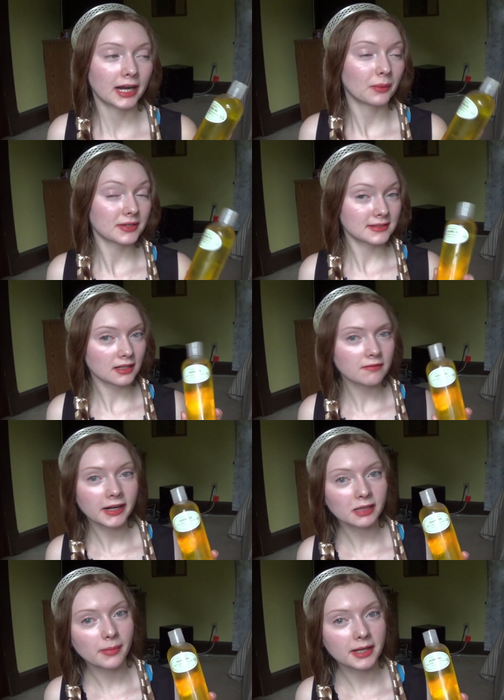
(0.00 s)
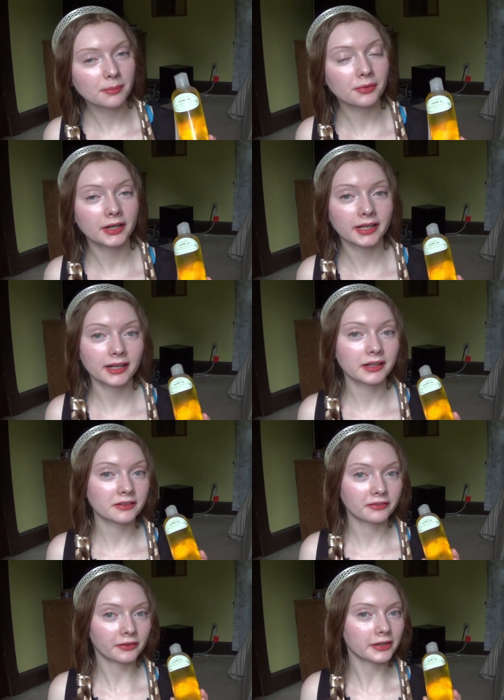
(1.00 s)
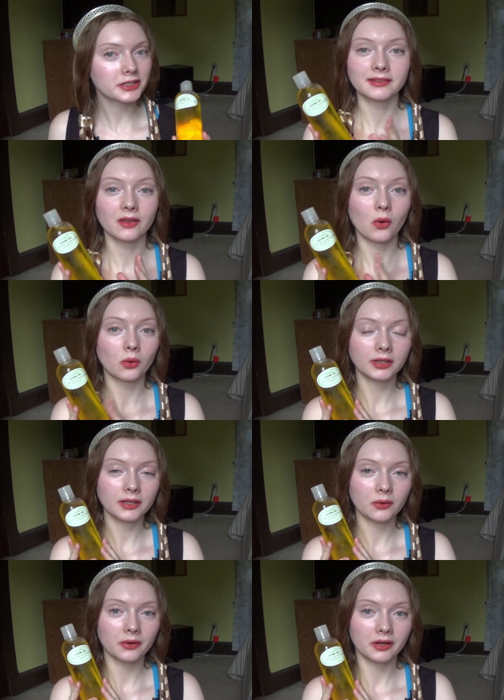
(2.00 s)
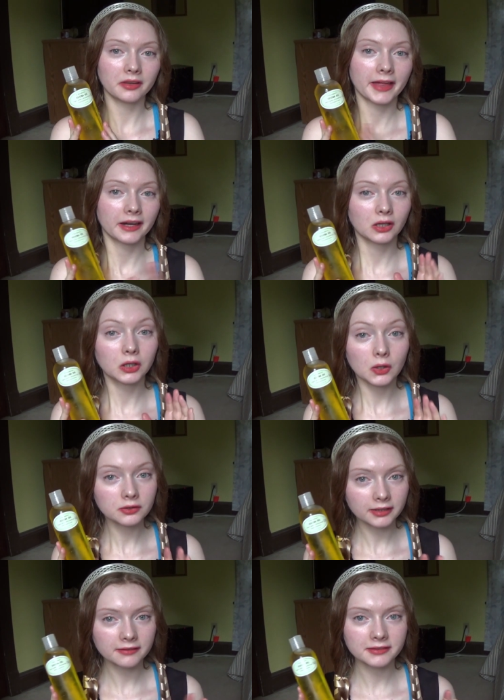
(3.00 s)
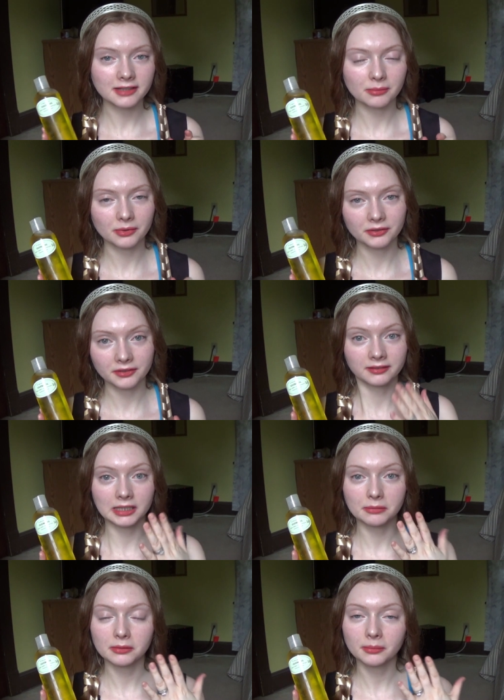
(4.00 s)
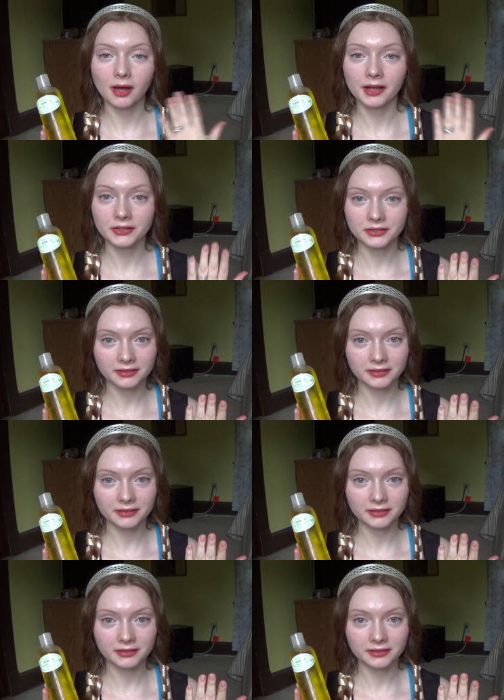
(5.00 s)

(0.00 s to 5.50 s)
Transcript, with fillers: but I would still recommend putting it in the fridge. It's the only oil that closely resembles sebum on your